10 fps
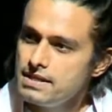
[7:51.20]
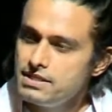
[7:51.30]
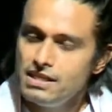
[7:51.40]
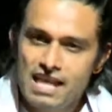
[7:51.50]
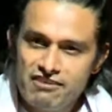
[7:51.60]

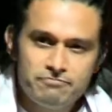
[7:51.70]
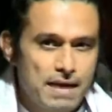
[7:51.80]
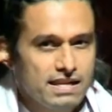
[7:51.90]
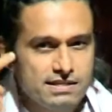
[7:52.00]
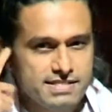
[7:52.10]
love
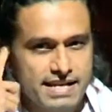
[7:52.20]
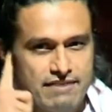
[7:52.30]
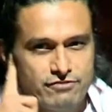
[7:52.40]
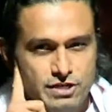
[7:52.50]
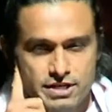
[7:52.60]
ballads that
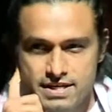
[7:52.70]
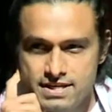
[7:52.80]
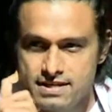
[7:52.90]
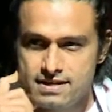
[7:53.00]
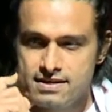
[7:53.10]
I've
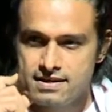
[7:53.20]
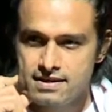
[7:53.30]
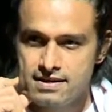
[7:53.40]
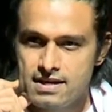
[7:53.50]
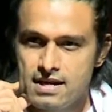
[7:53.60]
heard
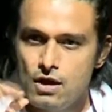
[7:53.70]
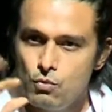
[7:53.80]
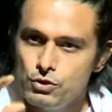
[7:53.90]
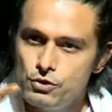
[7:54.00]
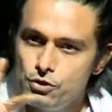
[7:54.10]

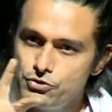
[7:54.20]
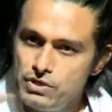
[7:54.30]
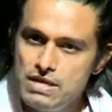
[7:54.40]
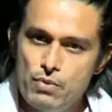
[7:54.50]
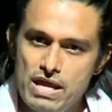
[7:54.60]
would go
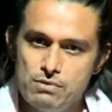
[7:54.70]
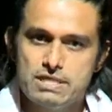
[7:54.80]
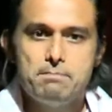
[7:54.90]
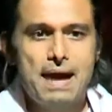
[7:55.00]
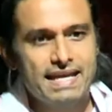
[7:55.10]
really well
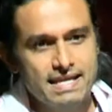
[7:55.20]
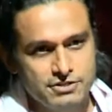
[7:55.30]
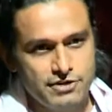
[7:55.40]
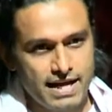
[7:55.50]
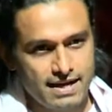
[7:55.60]
with a backing
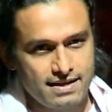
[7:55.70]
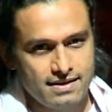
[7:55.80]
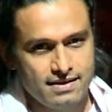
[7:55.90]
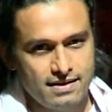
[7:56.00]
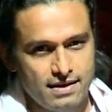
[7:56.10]
track.
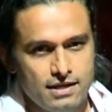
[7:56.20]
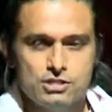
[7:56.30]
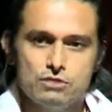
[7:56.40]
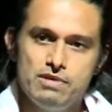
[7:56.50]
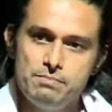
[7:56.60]

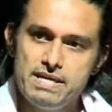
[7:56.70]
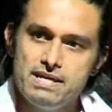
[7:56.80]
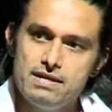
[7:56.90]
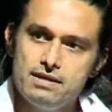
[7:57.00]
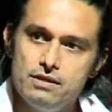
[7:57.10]
So we'll
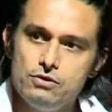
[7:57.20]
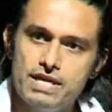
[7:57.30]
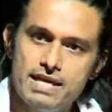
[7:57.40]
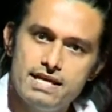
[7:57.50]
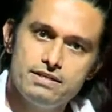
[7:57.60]
be
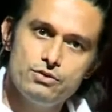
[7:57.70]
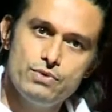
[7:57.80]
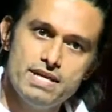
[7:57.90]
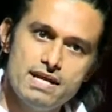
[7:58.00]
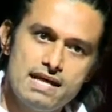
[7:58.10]
looking at
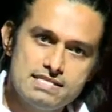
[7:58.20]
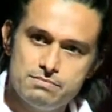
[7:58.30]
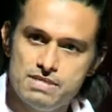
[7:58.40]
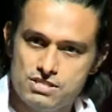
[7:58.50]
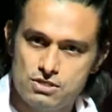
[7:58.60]
doing
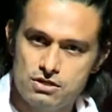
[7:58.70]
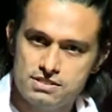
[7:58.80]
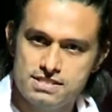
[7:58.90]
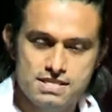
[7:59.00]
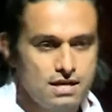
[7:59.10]
Assamese
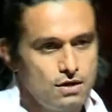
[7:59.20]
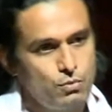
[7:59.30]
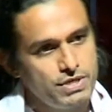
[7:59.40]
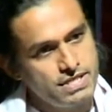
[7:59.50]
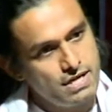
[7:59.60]
songs
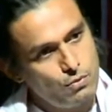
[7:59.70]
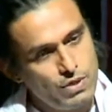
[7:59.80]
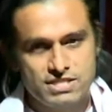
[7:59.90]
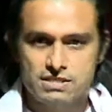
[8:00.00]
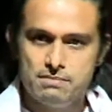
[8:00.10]
with a
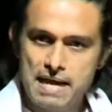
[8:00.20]
Western